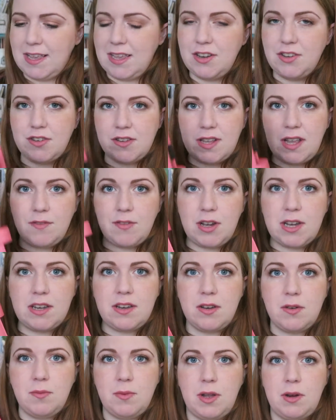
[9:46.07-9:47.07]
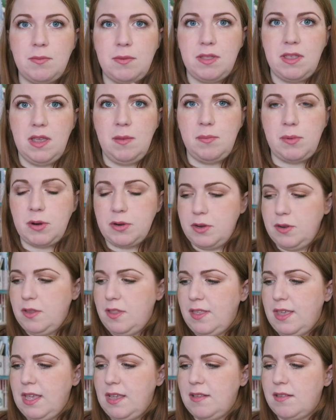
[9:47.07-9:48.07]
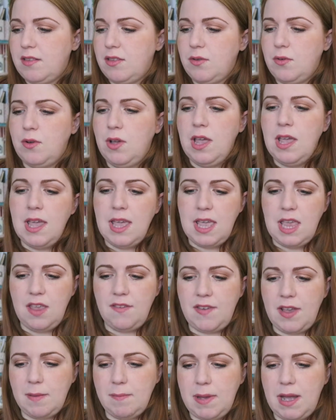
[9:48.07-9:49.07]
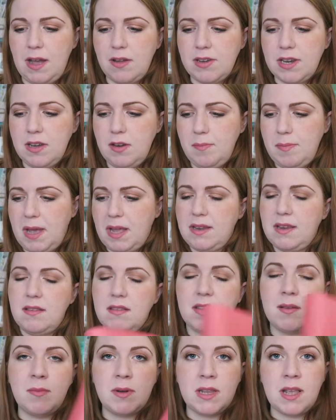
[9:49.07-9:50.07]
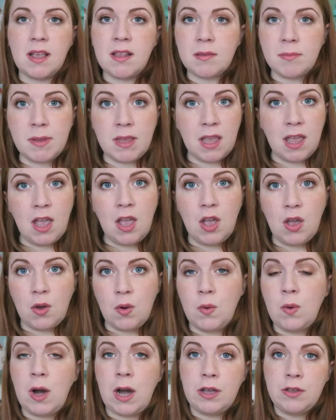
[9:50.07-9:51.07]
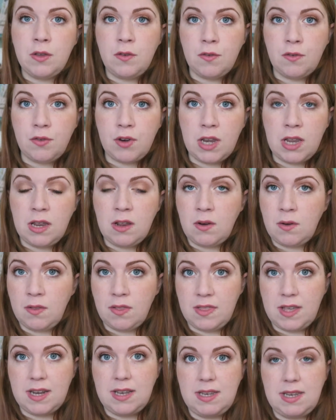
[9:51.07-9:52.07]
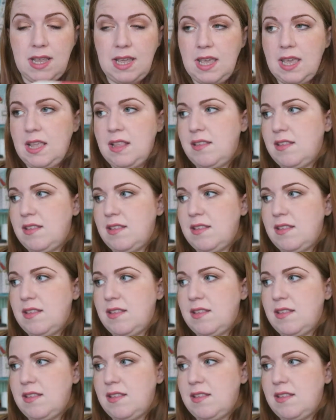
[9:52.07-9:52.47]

I can just have a little one with the important things. So if I'm out and about and somebody asks me, oh, are you free on that day?